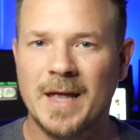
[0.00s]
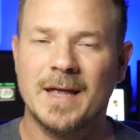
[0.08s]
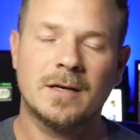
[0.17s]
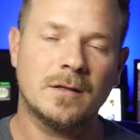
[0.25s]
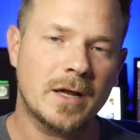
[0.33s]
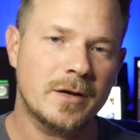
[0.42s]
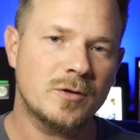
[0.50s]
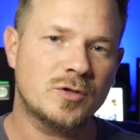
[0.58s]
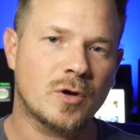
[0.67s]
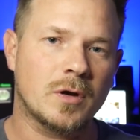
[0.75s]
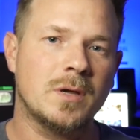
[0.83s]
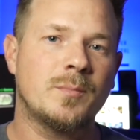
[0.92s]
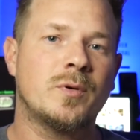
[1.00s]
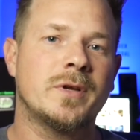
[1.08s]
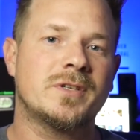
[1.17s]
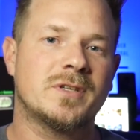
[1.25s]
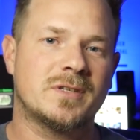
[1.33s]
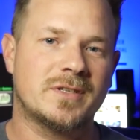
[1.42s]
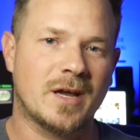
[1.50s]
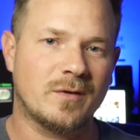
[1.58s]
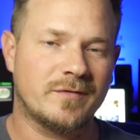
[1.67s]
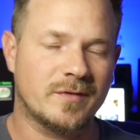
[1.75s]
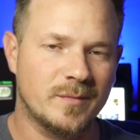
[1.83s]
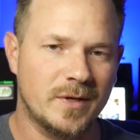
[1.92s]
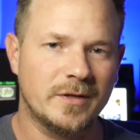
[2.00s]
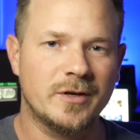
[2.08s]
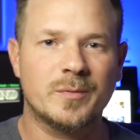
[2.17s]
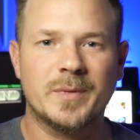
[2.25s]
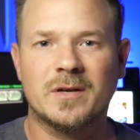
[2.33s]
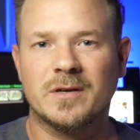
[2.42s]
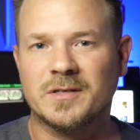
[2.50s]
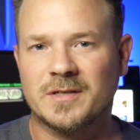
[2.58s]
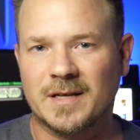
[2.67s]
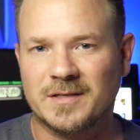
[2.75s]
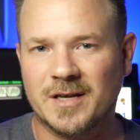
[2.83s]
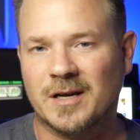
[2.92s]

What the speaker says: And a lot of those talking points sound familiar because that's